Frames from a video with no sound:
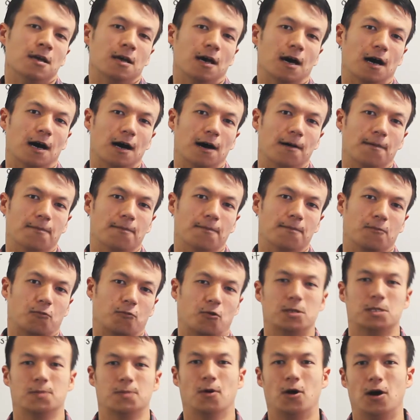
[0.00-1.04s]

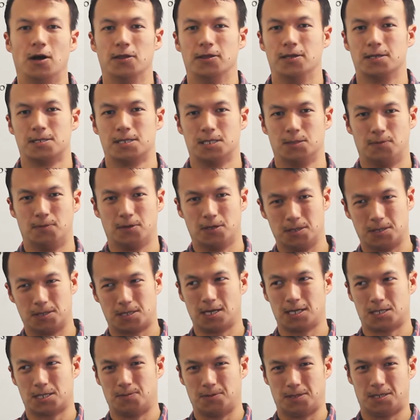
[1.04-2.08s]
Reason behind this is because
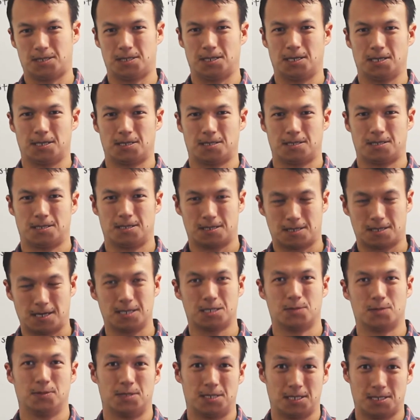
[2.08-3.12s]
customer
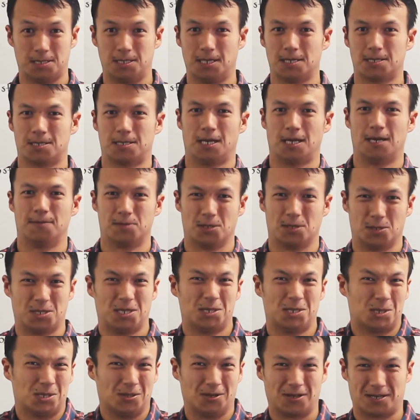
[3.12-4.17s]
success teams are
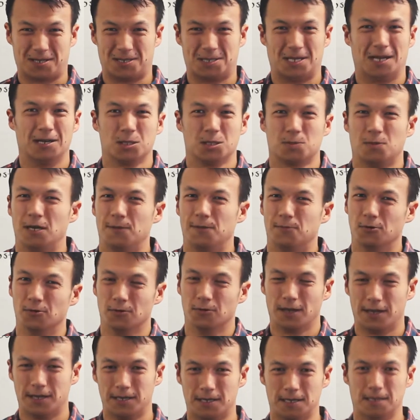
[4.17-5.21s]
essentially like salespeople.
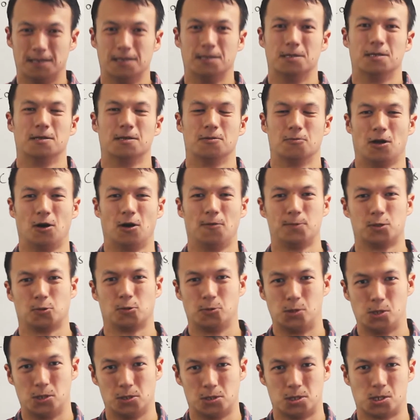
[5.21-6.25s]
They help to
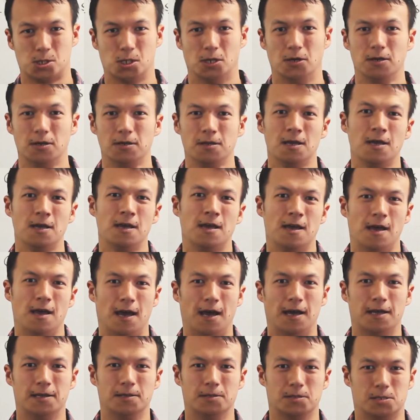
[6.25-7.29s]
reduce churn
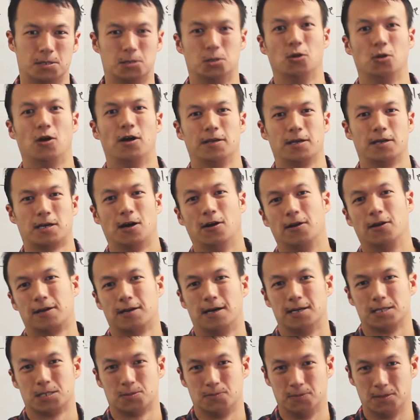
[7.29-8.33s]
and delight your current
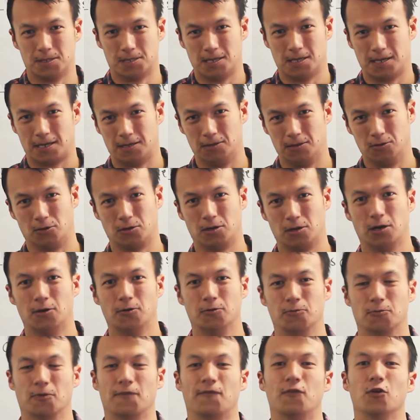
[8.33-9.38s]
customers so they can on go
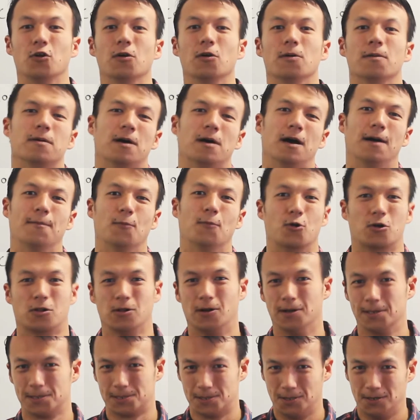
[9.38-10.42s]
and refer more
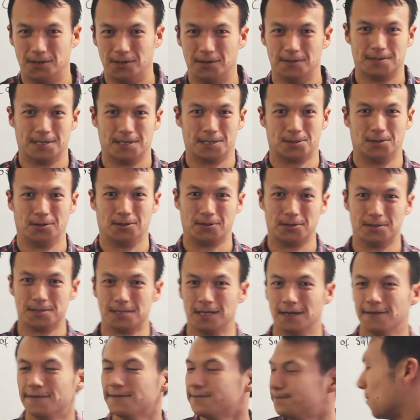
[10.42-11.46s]
clients to you. So that's all the good
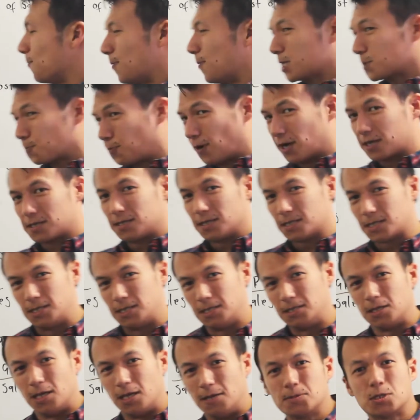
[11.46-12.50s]
stuff. So best practice
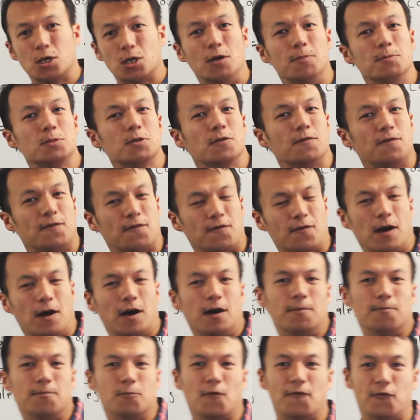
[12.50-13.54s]
in terms of
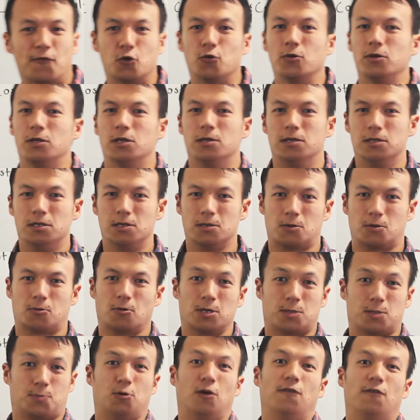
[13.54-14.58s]
reviewing your
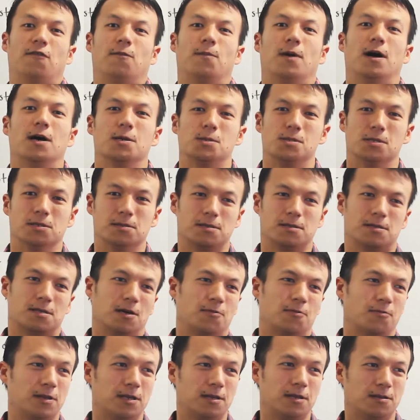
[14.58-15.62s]
gross profit margins,
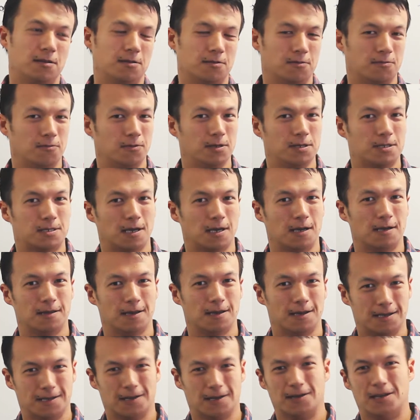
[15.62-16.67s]
and we say
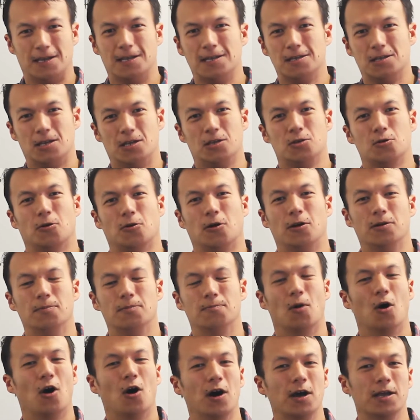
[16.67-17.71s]
that in your own
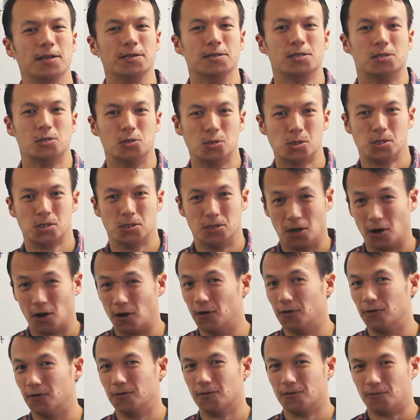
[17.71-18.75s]
mind you should
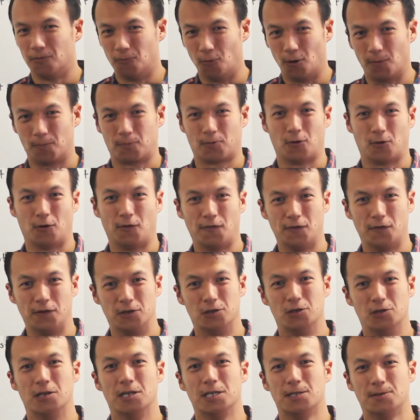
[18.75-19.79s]
know what profit
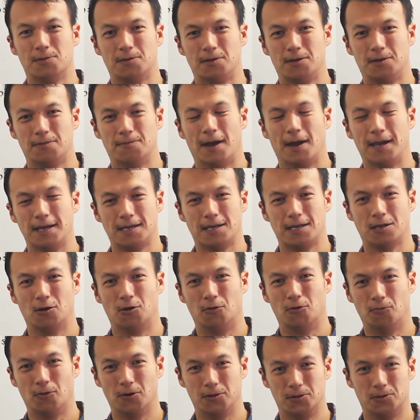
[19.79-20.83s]
you need to be making
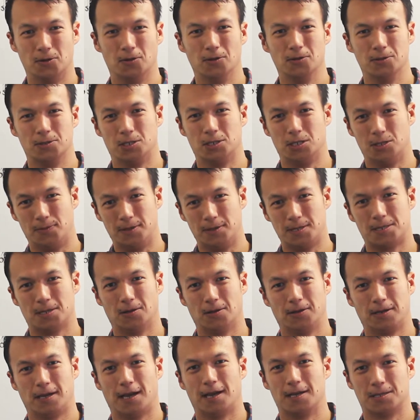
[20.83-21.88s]
or what dollars you need to be
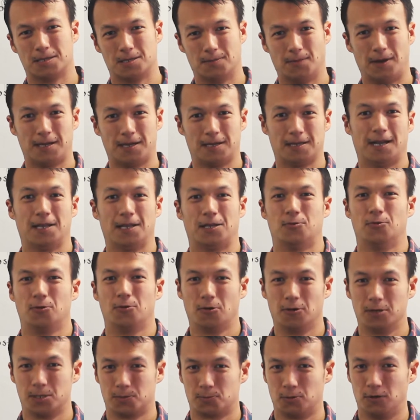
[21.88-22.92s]
selling at to make an adequate
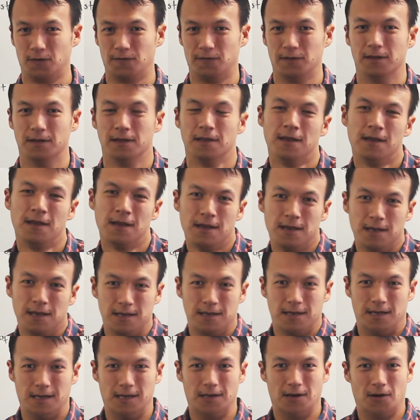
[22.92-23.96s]
gross profit.
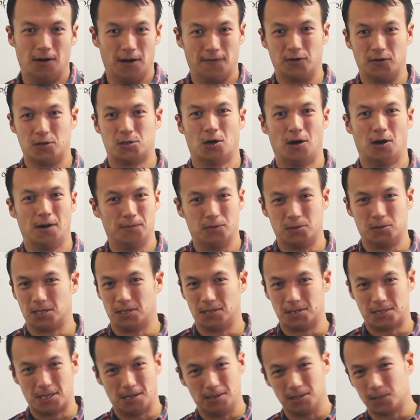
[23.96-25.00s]
Every time, so
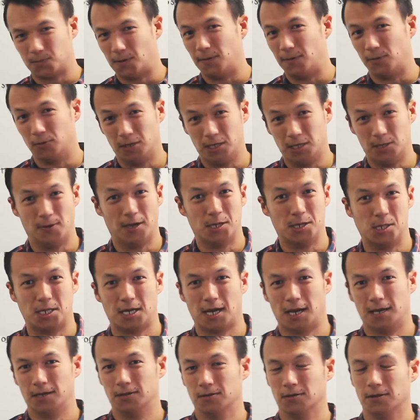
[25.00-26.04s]
your salespeople need to be
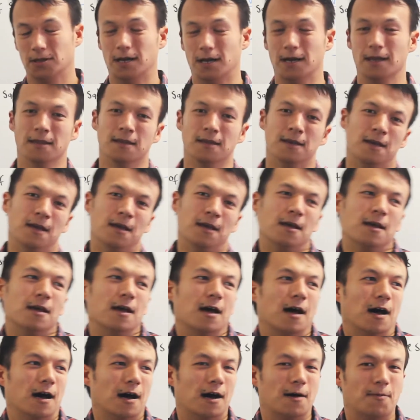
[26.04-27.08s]
educated on that.
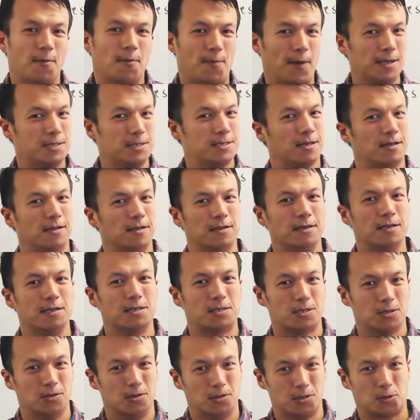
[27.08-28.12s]
But basically,
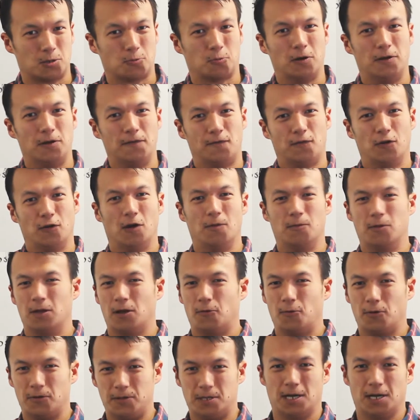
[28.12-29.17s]
to reaffirm,
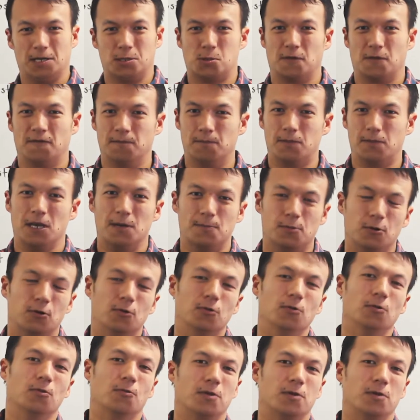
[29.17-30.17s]
we're data-driven people.